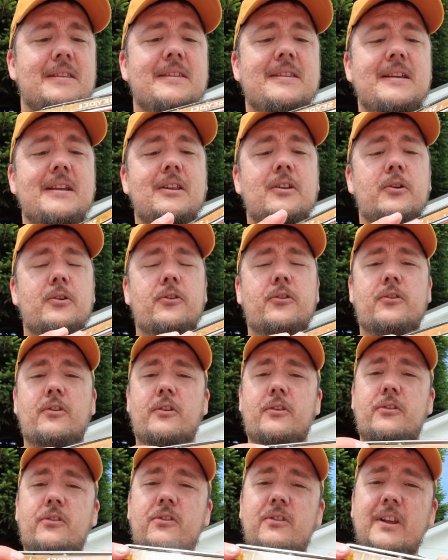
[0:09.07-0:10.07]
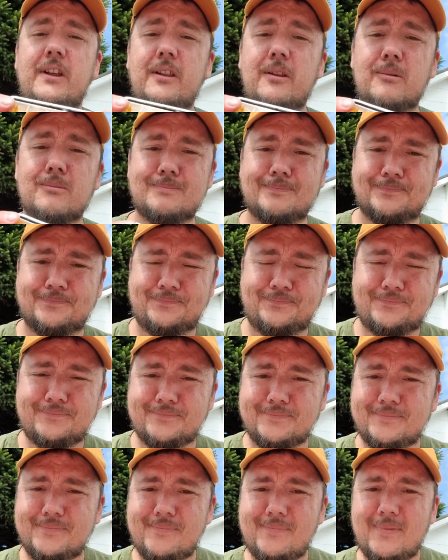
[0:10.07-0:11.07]
Deluxe Steel.
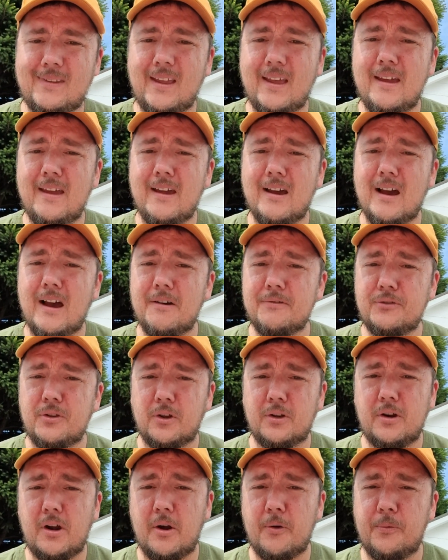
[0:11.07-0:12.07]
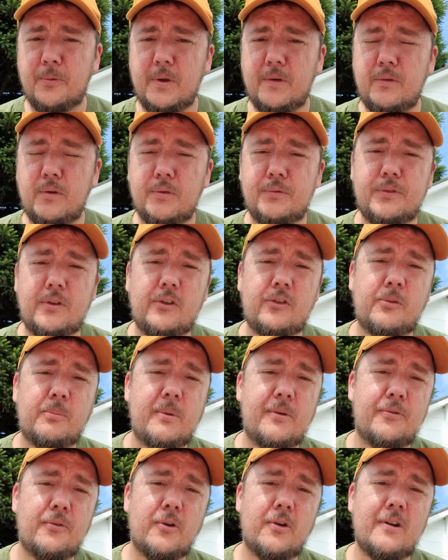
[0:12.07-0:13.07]
I've done a review of this
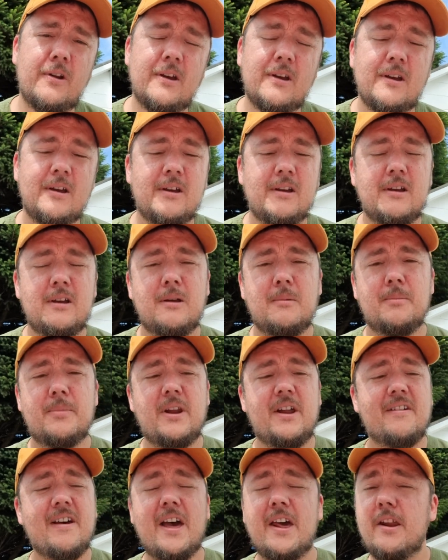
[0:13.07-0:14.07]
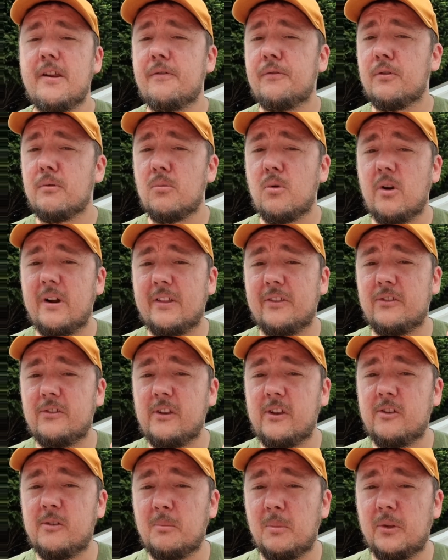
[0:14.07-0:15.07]
before, but I've had it for more than
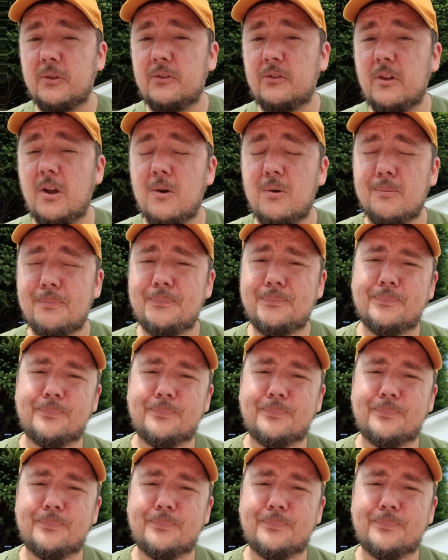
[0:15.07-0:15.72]
6 months now.